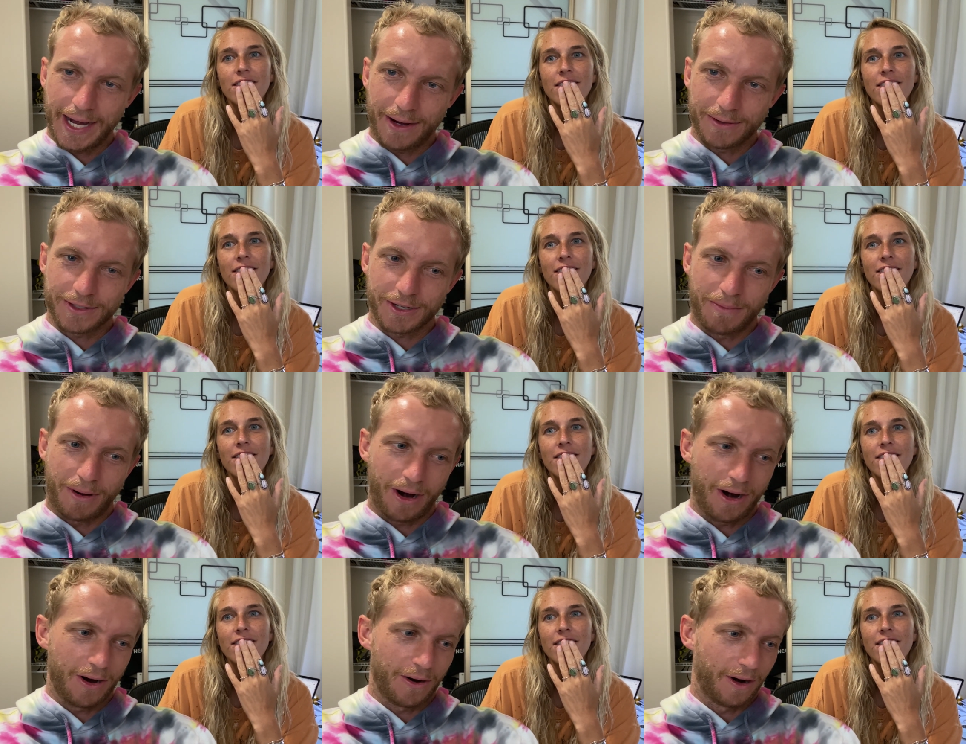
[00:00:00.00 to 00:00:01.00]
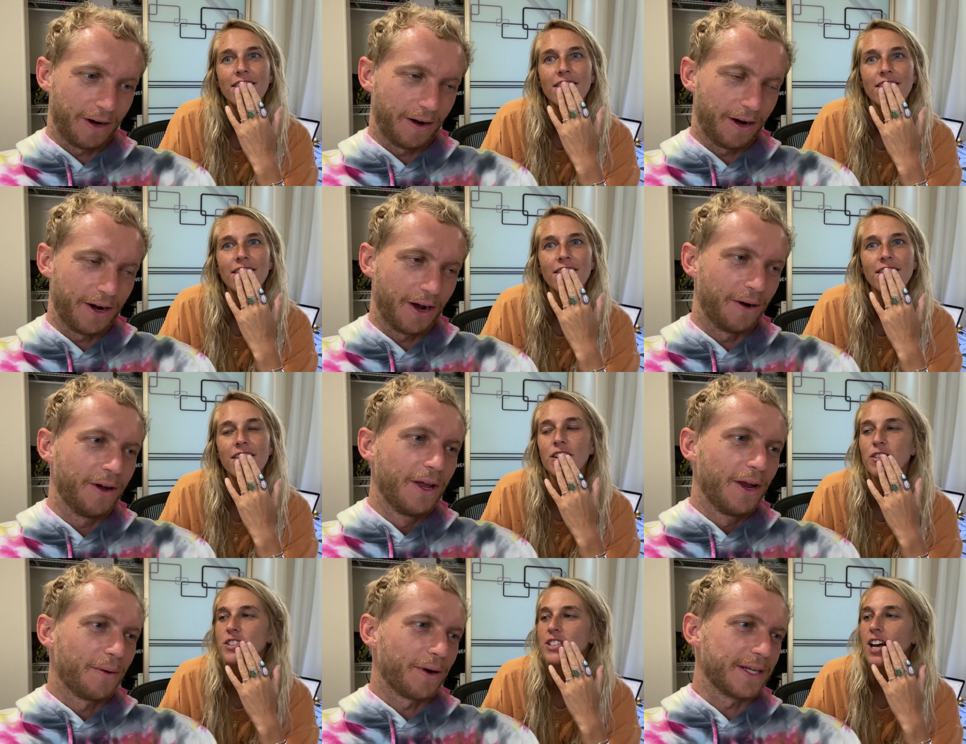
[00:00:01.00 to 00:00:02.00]
Speaker 1: it out tomorrow, or, or no,
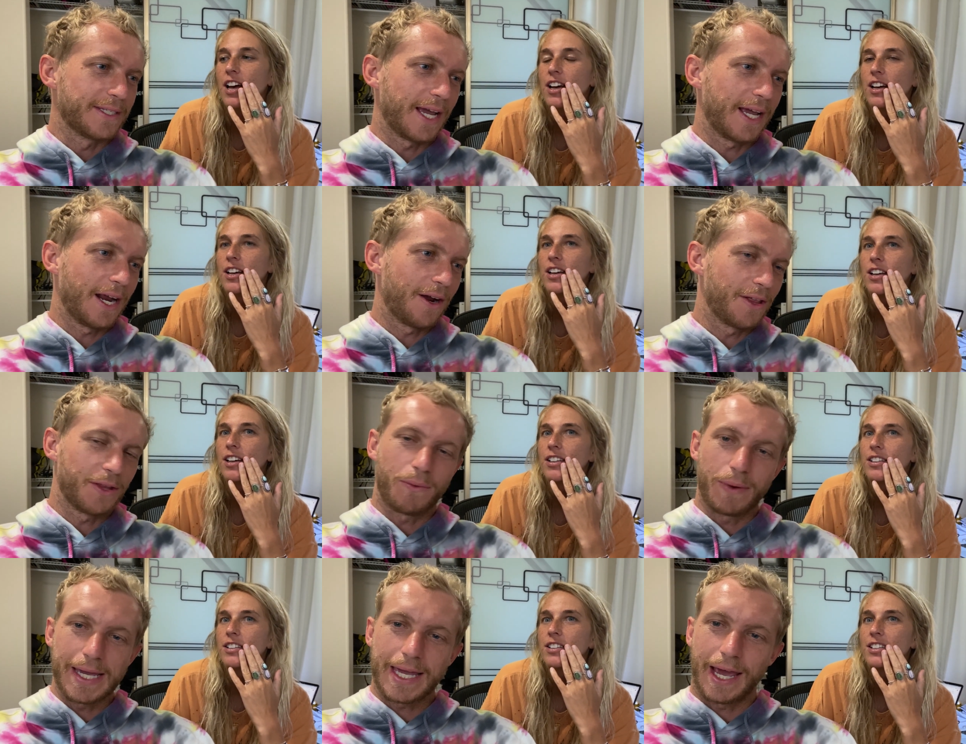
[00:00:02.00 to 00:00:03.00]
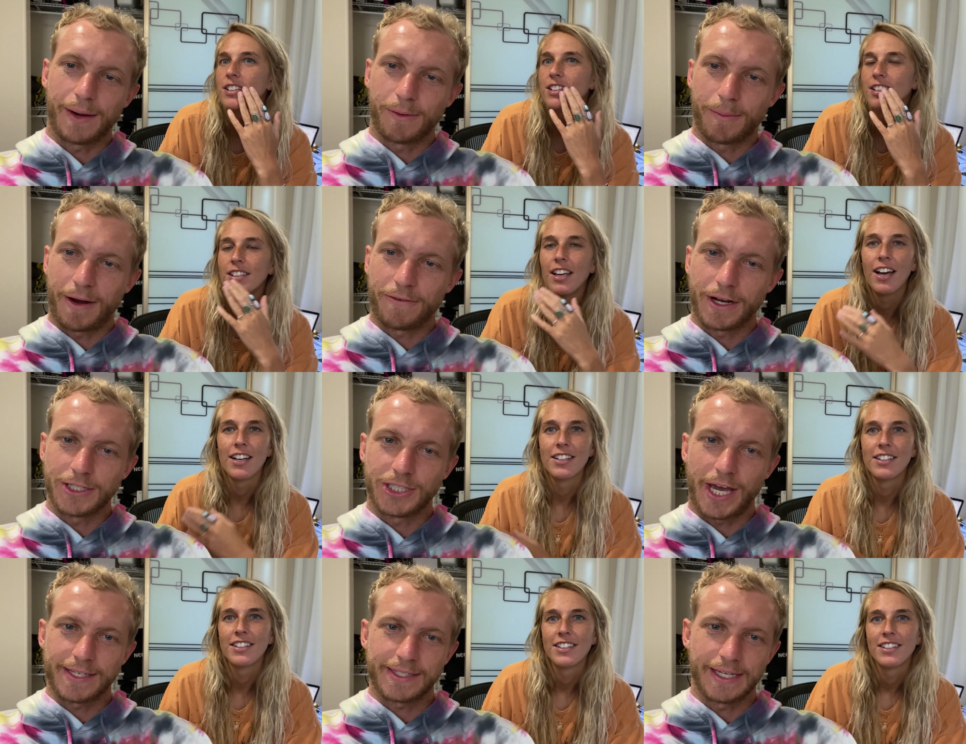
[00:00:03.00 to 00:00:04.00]
no we're going to take it out on the weekend with my yeah. friend
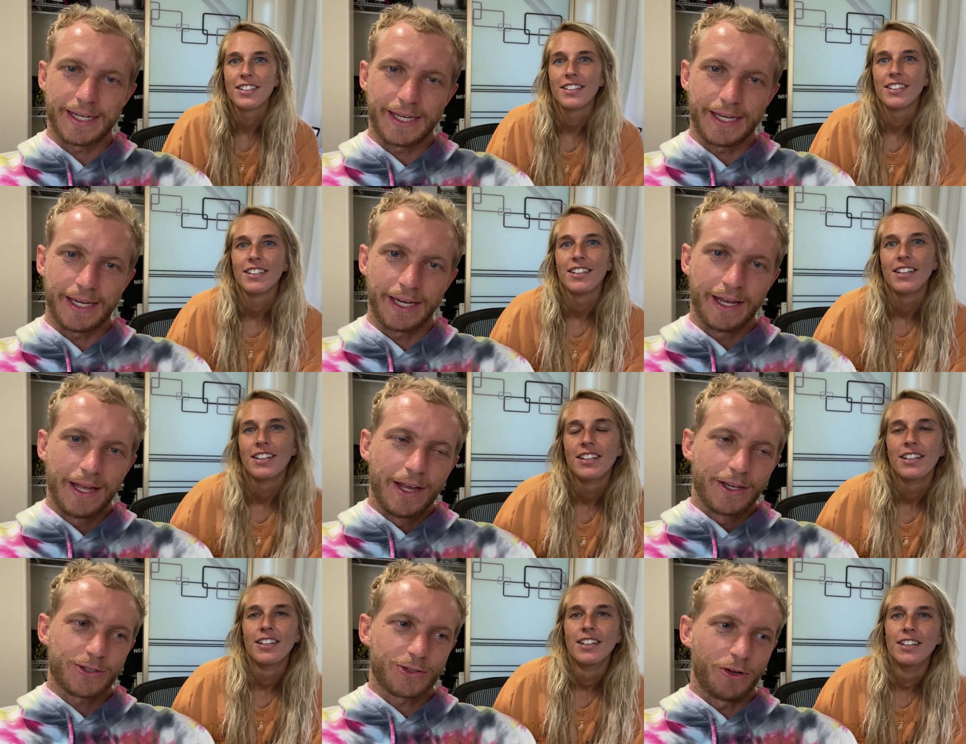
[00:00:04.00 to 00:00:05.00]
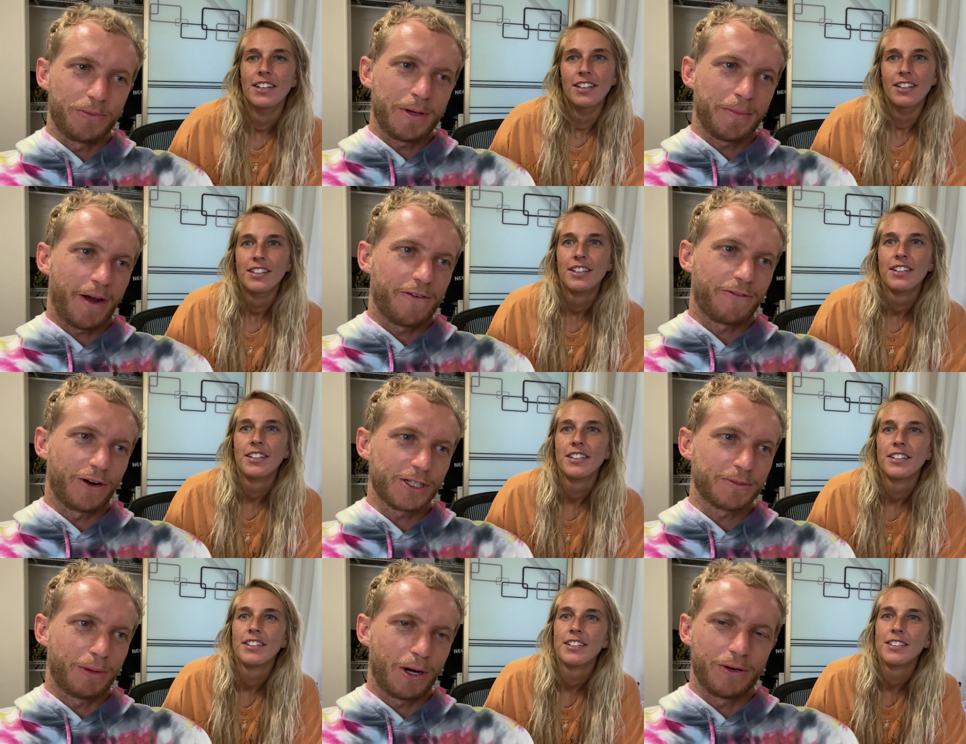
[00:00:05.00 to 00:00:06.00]
Jesse. He sold me my
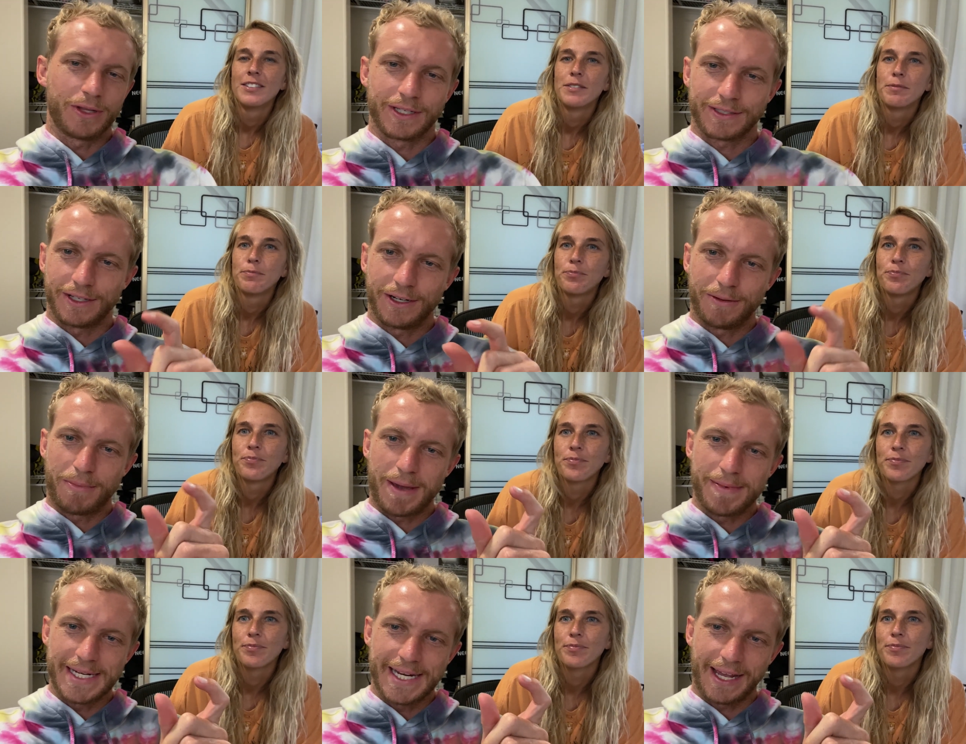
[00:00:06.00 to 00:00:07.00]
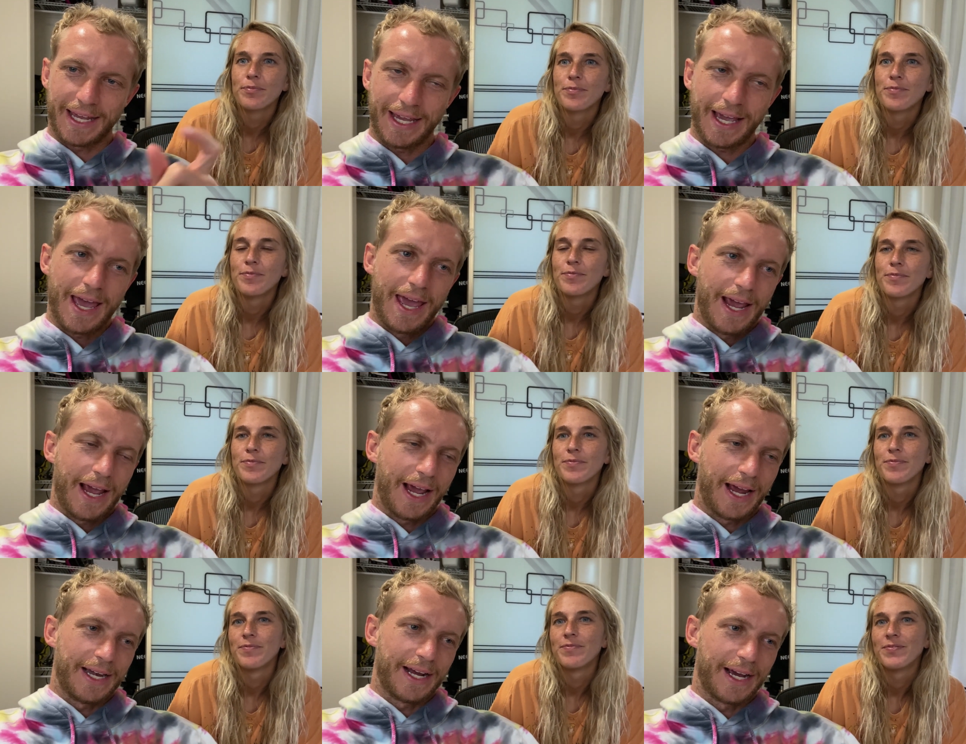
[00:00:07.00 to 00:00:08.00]
first boat, this little baby dinghy,
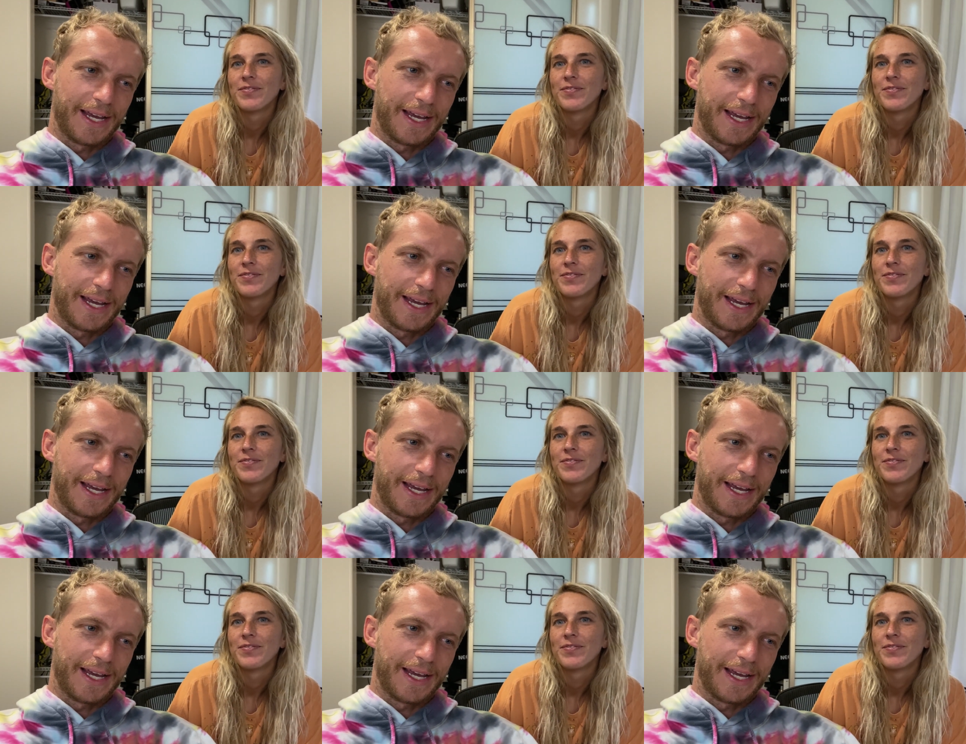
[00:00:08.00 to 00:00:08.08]
and uh,